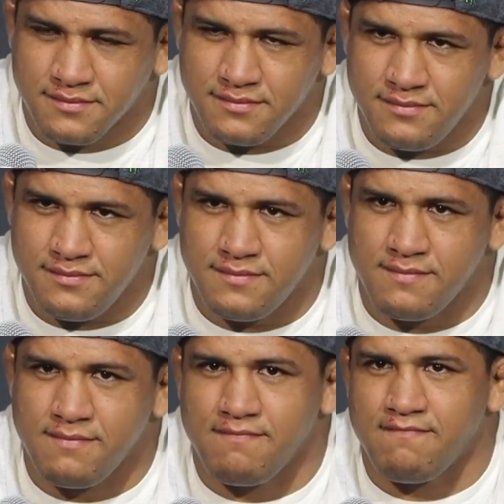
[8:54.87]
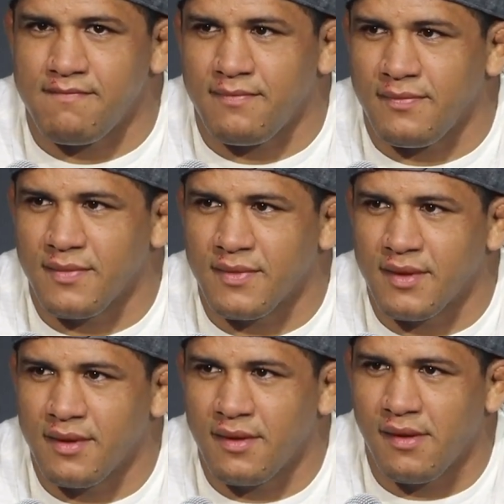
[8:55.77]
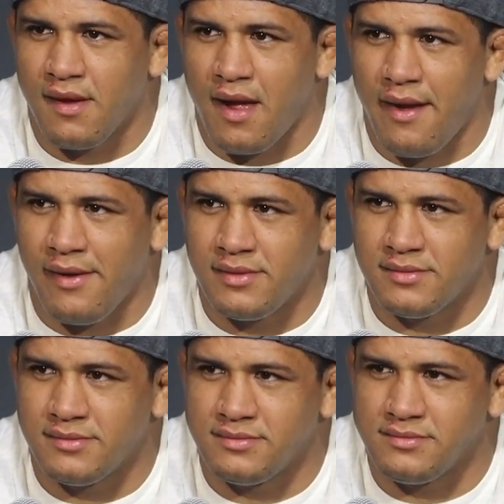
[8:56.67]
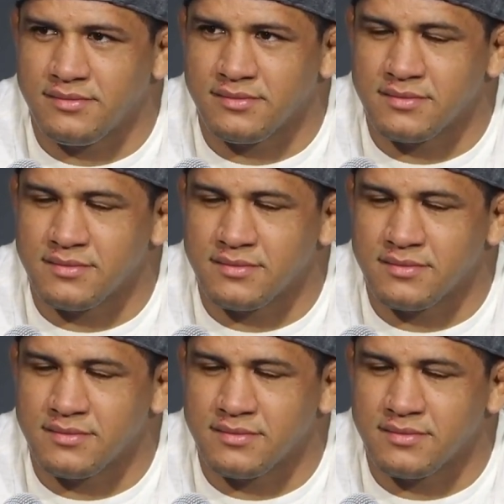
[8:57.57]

that Khamzat fight, and people giving you props that it was a war,